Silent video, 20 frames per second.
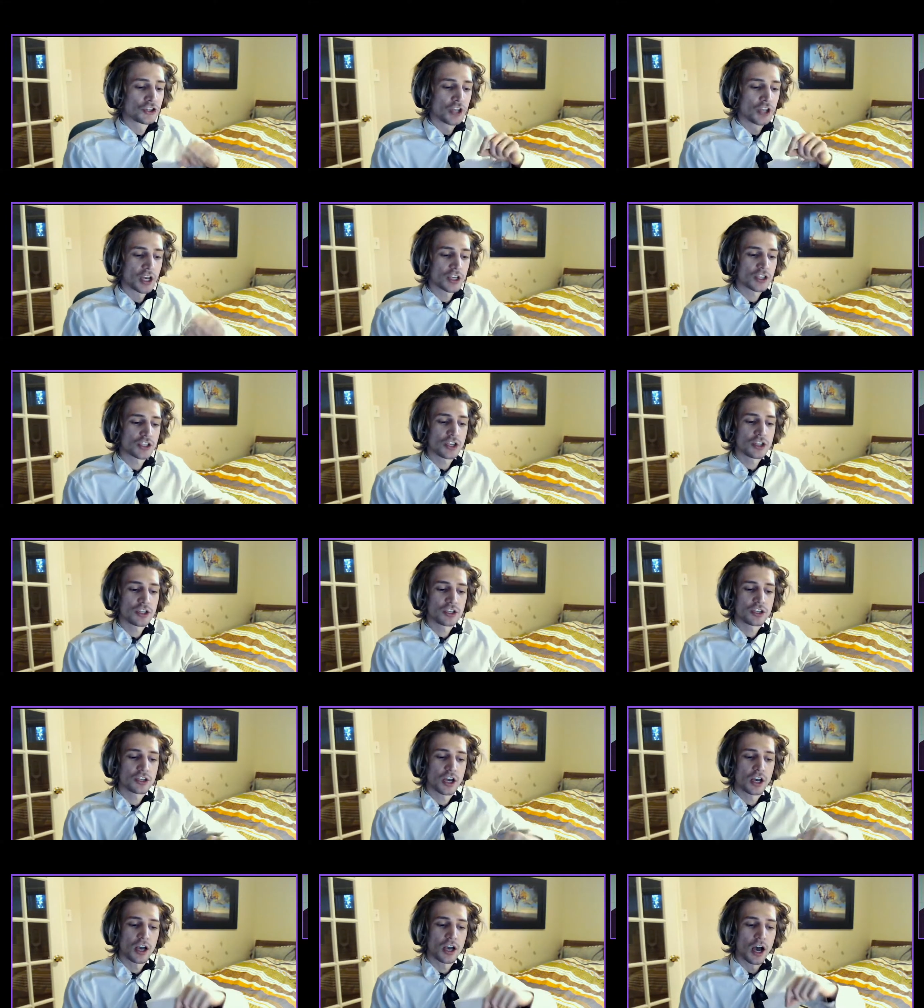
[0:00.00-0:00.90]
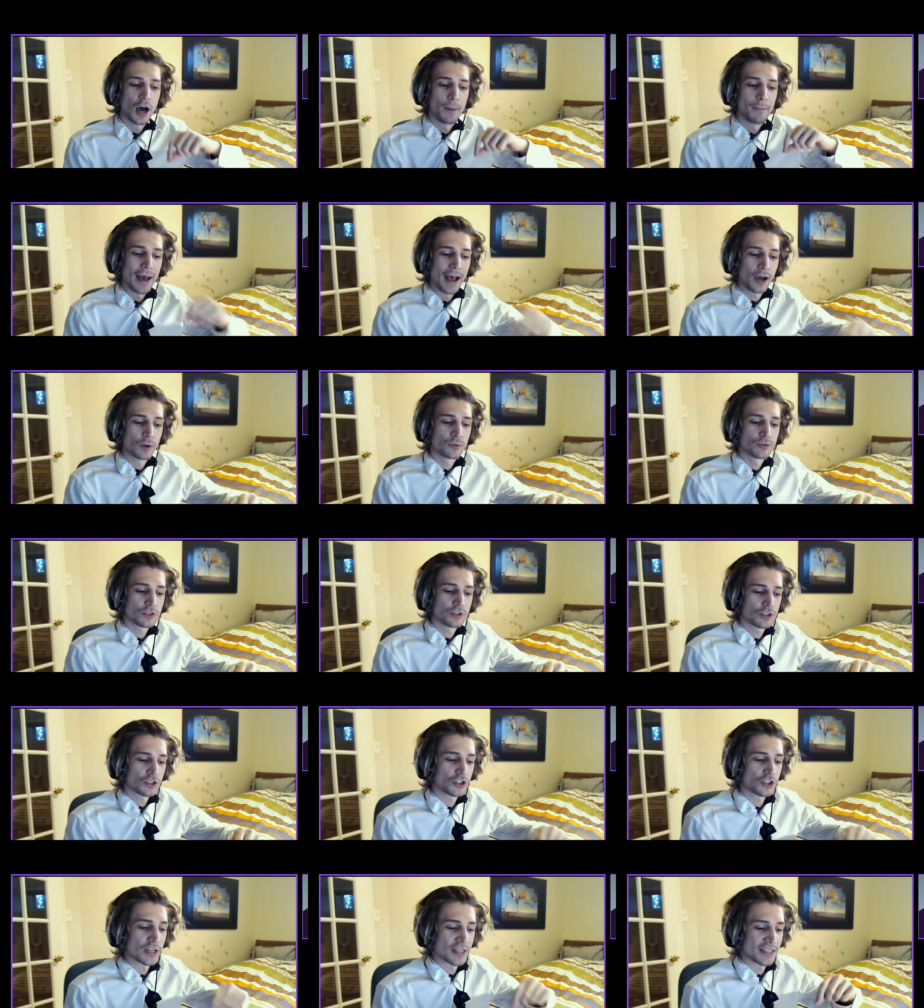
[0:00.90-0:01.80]
doesn't
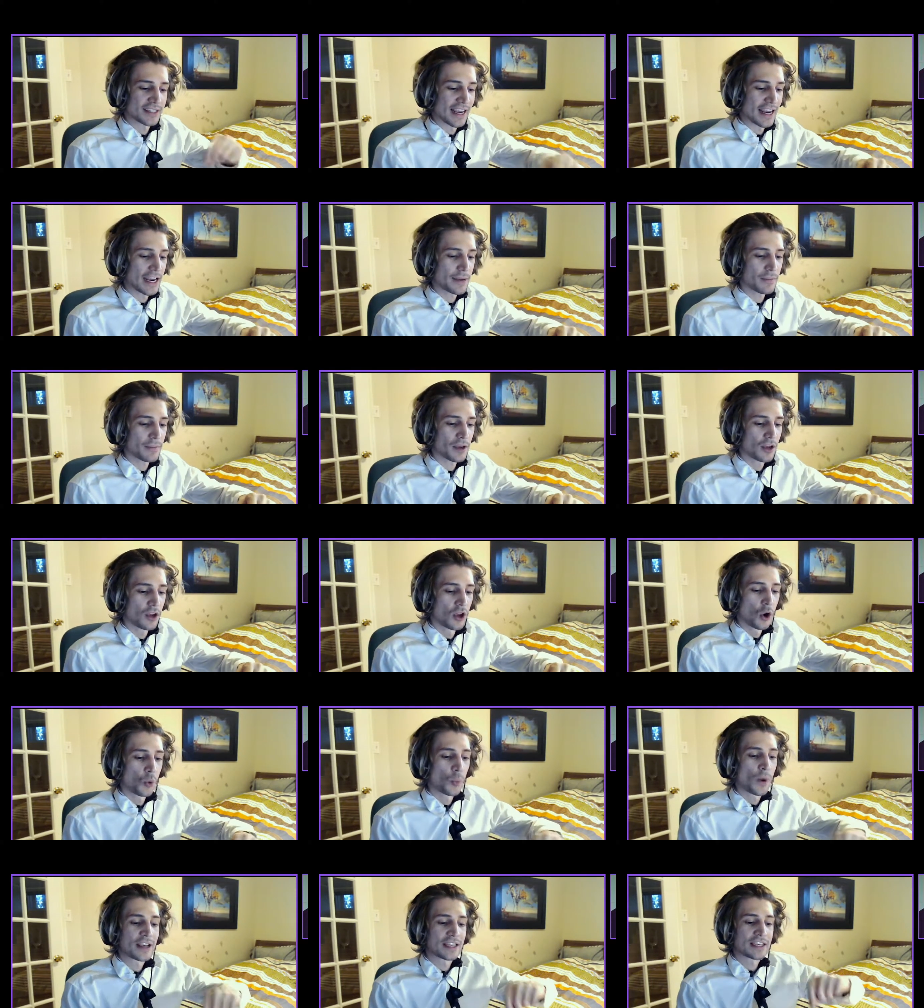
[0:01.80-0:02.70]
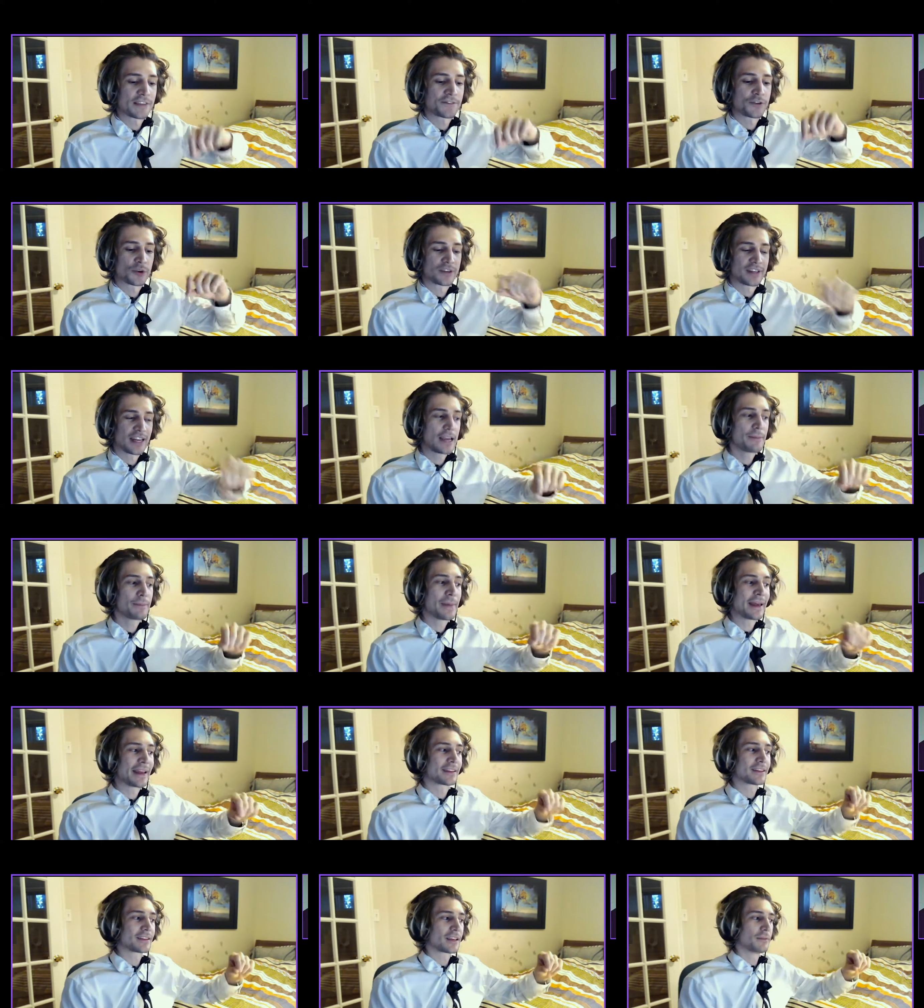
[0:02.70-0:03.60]
amount to the same, whereas if your team
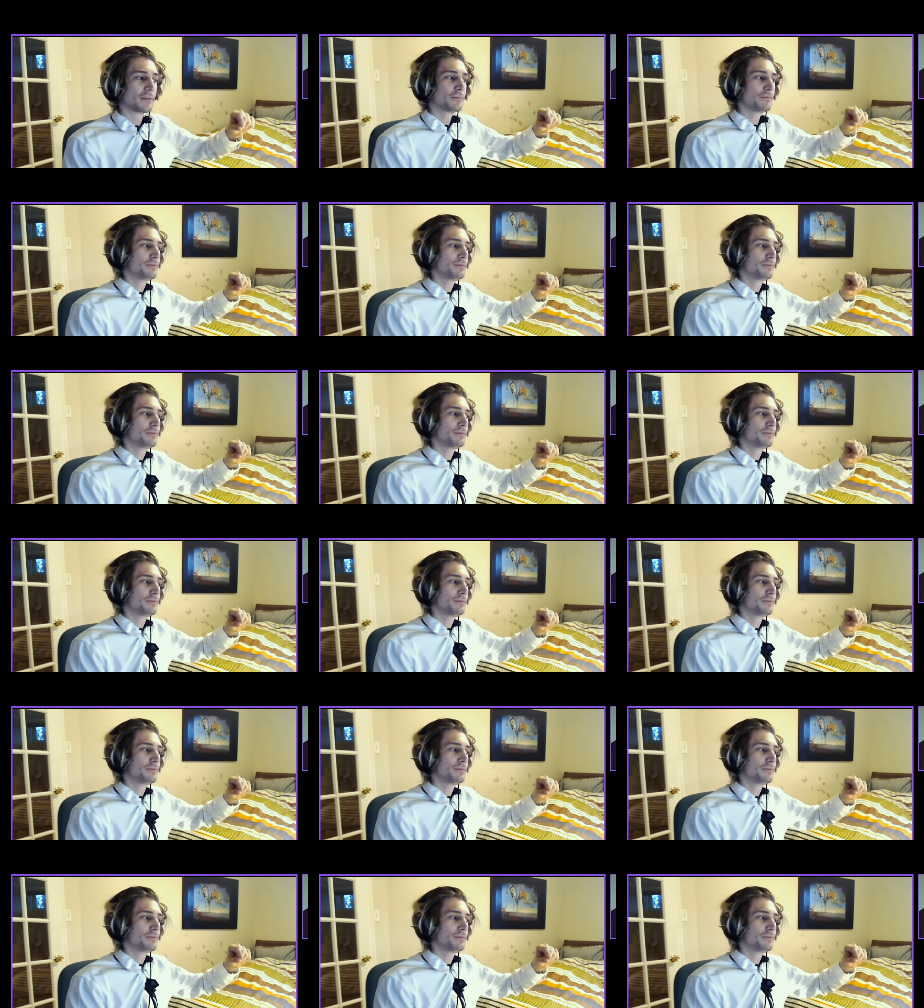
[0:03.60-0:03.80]
made it